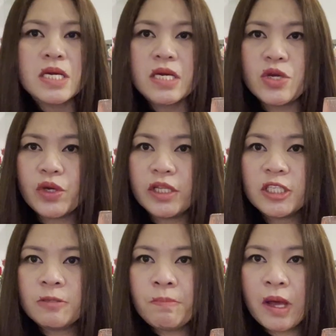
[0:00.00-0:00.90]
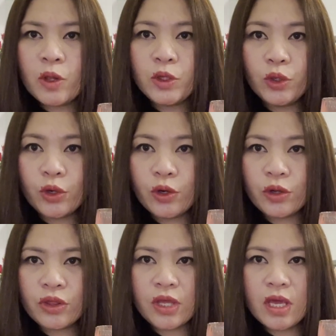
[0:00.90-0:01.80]
You can smell the
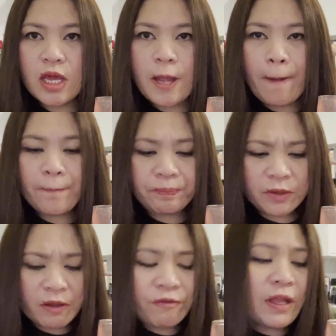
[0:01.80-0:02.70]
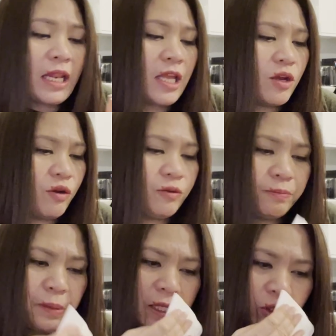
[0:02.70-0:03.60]
earthy feeling of
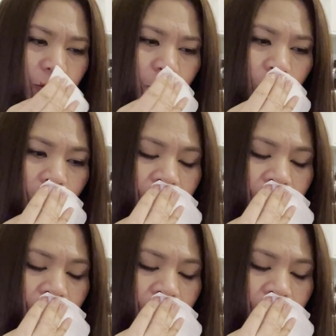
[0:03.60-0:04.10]
beetroot,